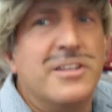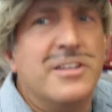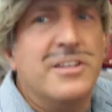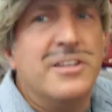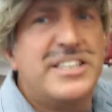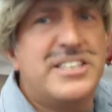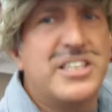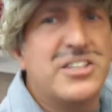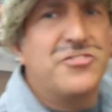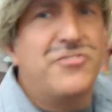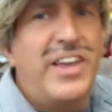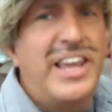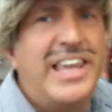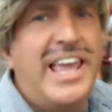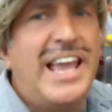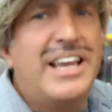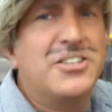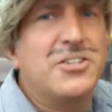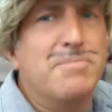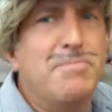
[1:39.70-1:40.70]
This is
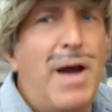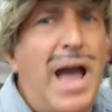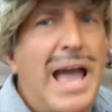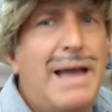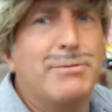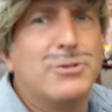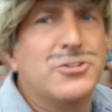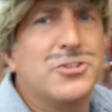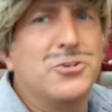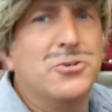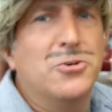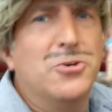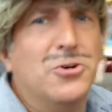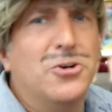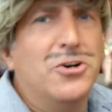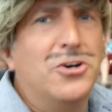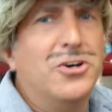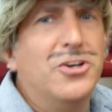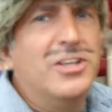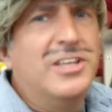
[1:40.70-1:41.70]
Vacation Bible
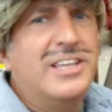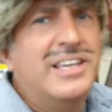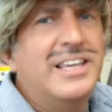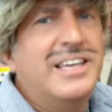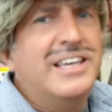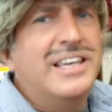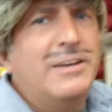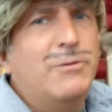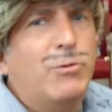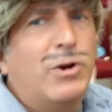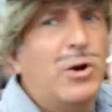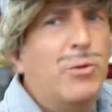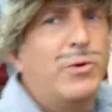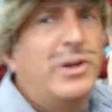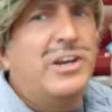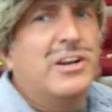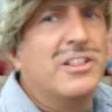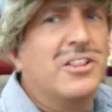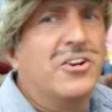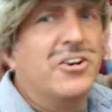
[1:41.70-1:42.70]
School, where
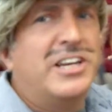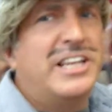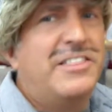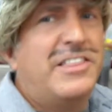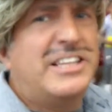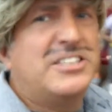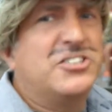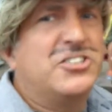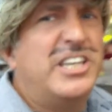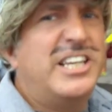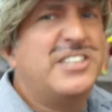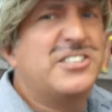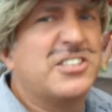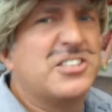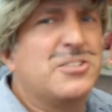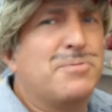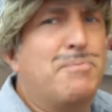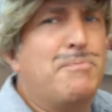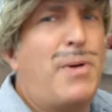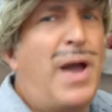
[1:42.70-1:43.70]
we are learning that
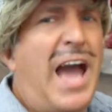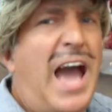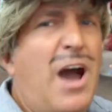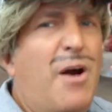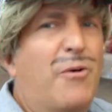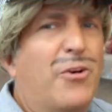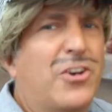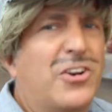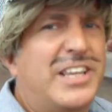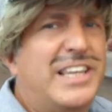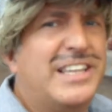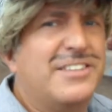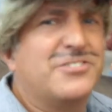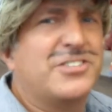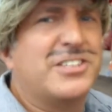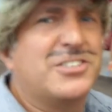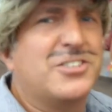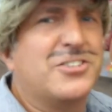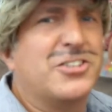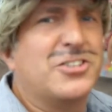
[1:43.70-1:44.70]
Jesus' power gives
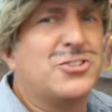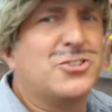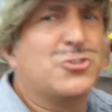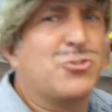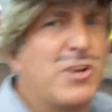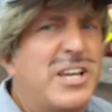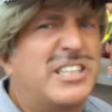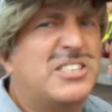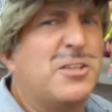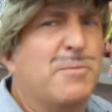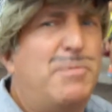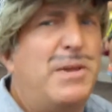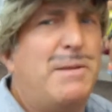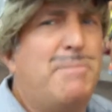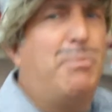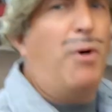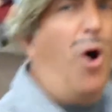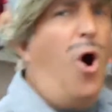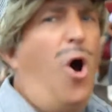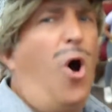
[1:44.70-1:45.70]
us the strength to
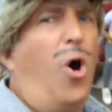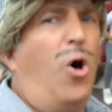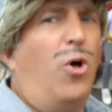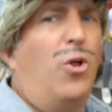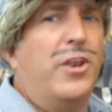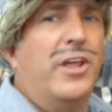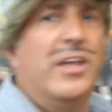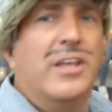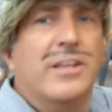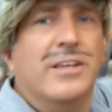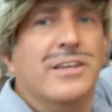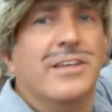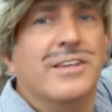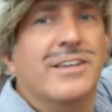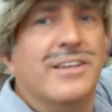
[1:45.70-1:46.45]
be bold.